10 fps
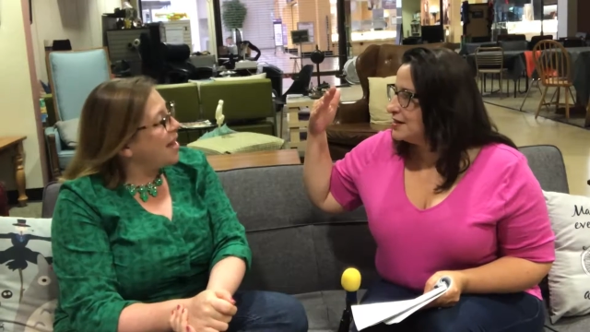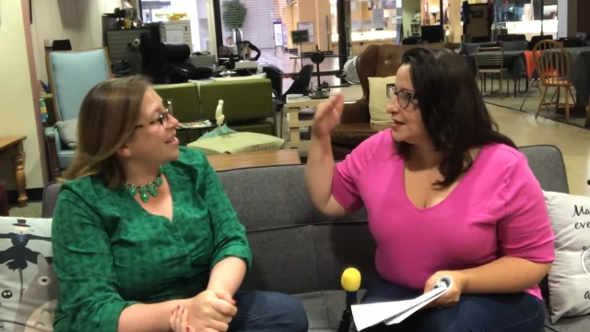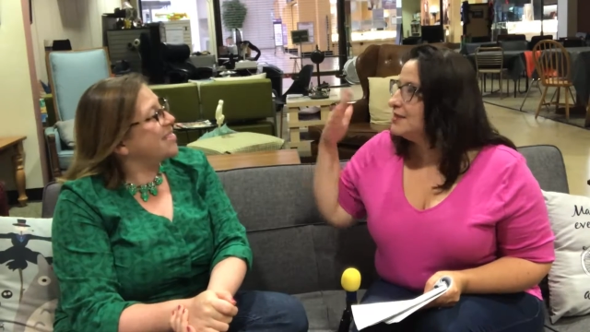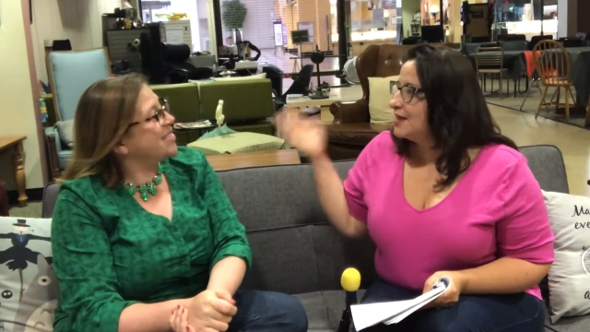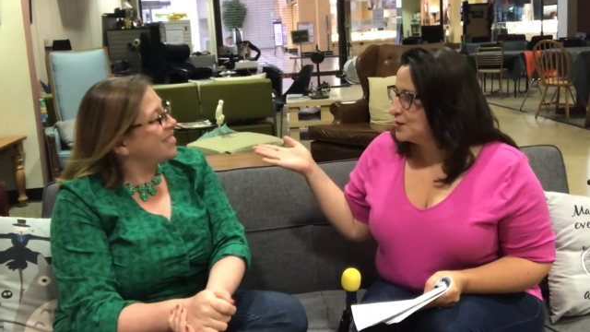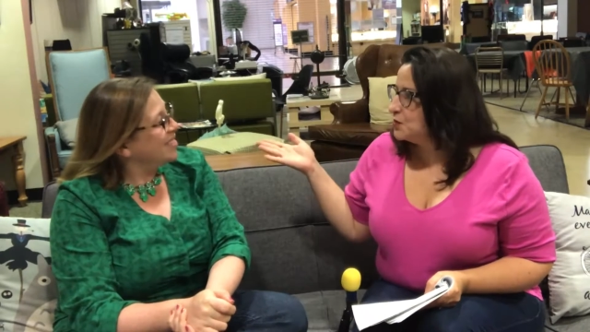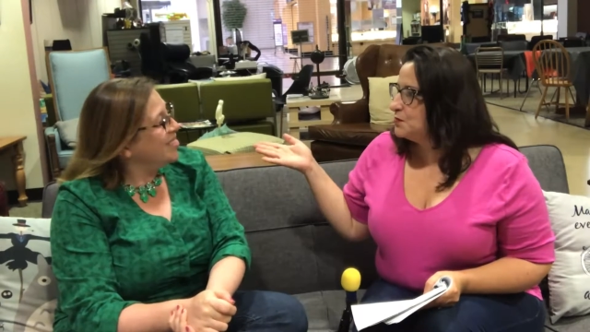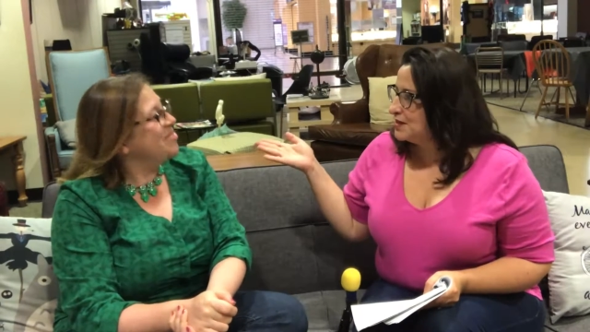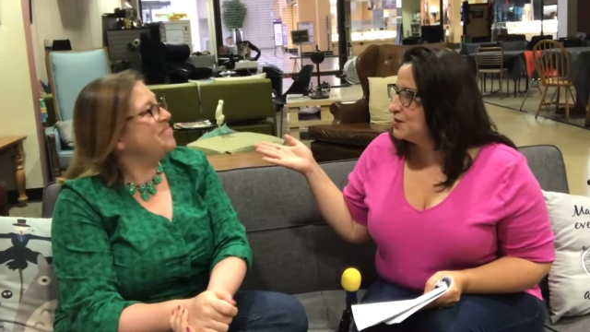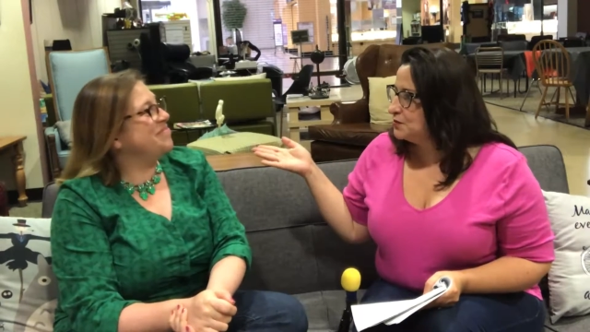Speaker 1: and, and that's what
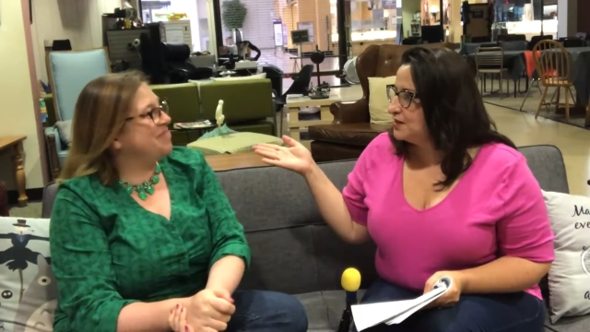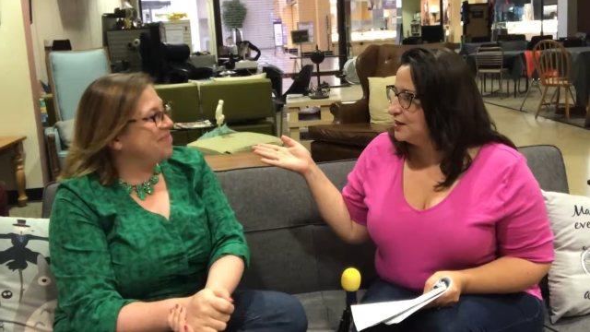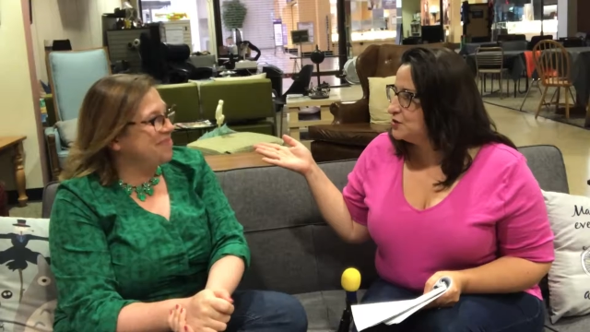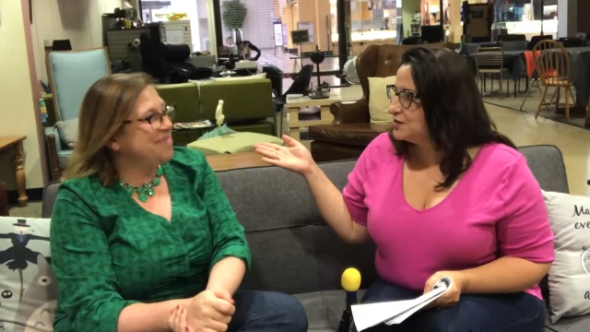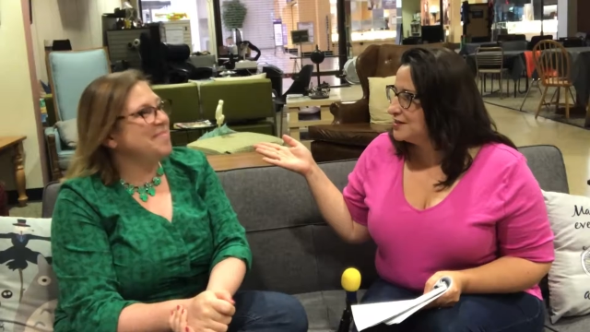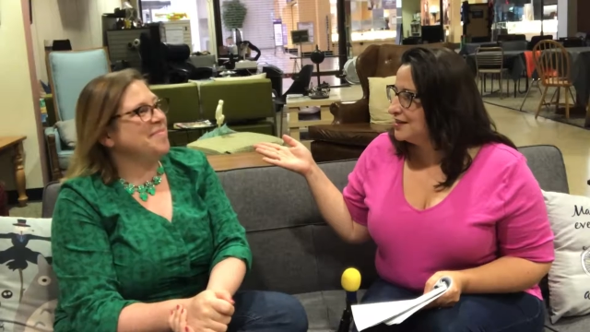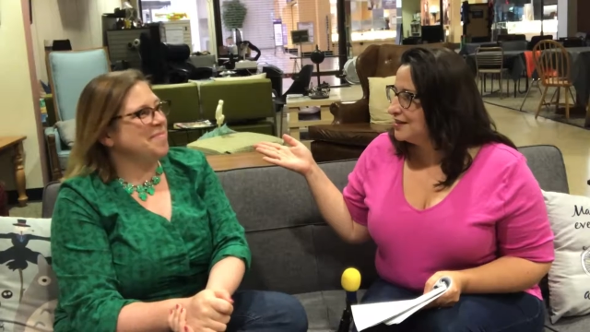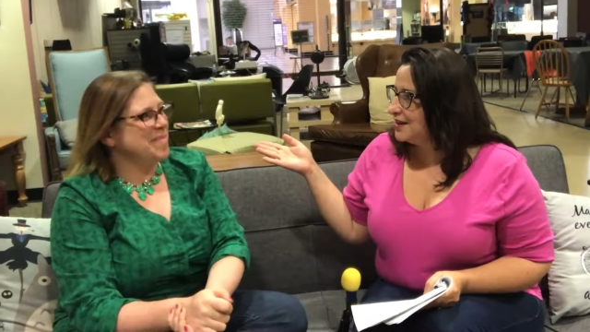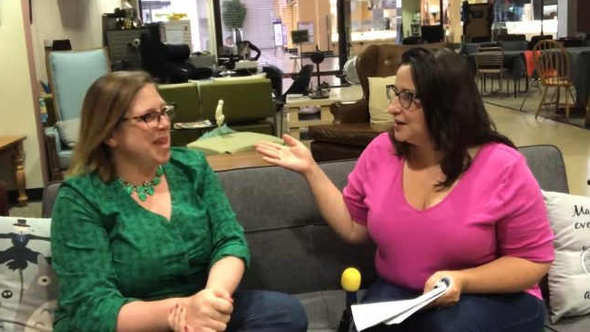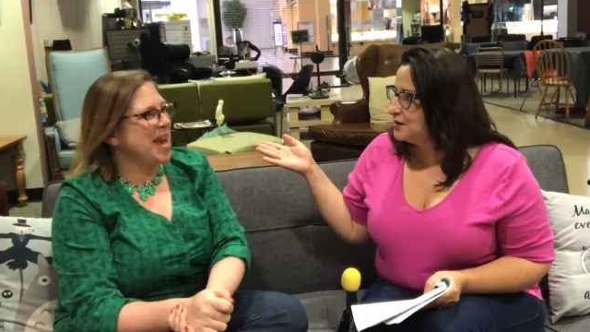makes it really
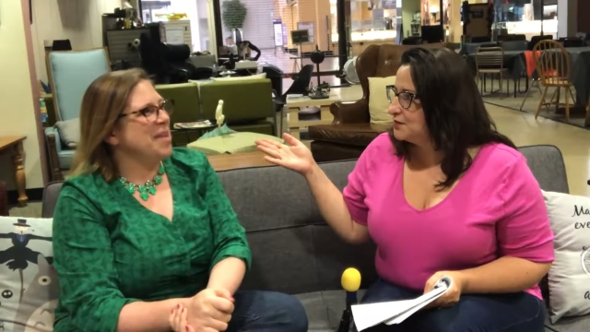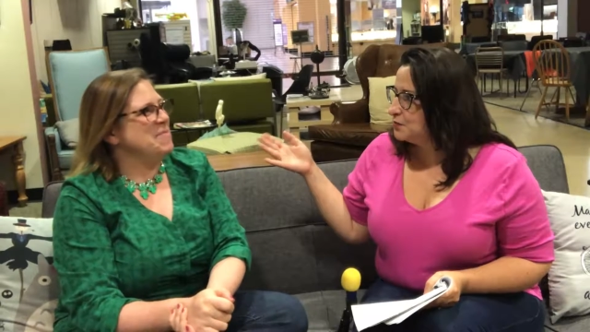interesting. Kind yeah.